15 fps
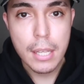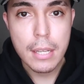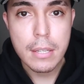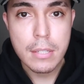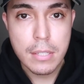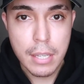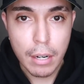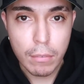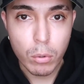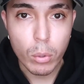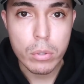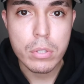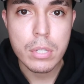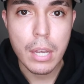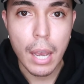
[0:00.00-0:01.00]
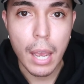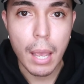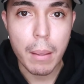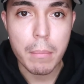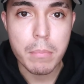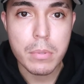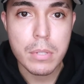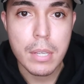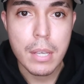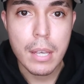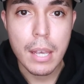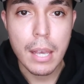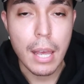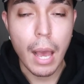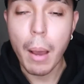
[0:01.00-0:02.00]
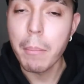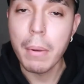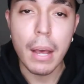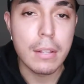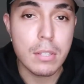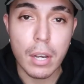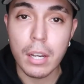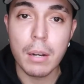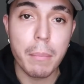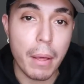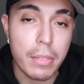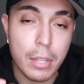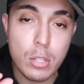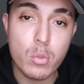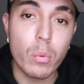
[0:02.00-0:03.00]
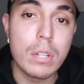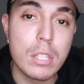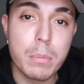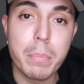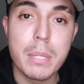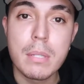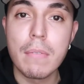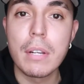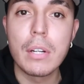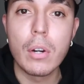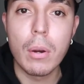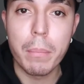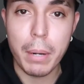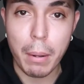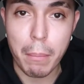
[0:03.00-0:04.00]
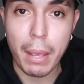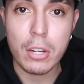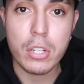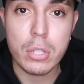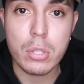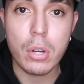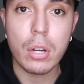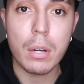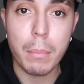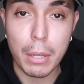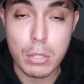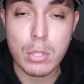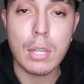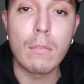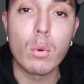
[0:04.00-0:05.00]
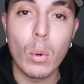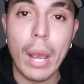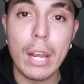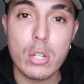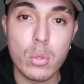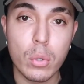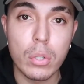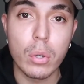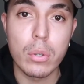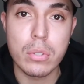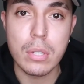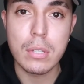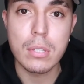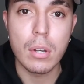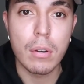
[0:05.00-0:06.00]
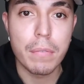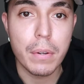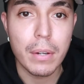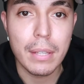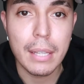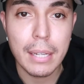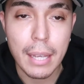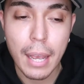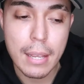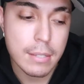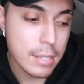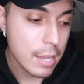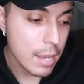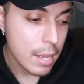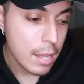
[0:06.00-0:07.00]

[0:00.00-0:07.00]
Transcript: several times I'm not talking about this one specific girl, but I'm actually talking about several actual girls itself here, that guys,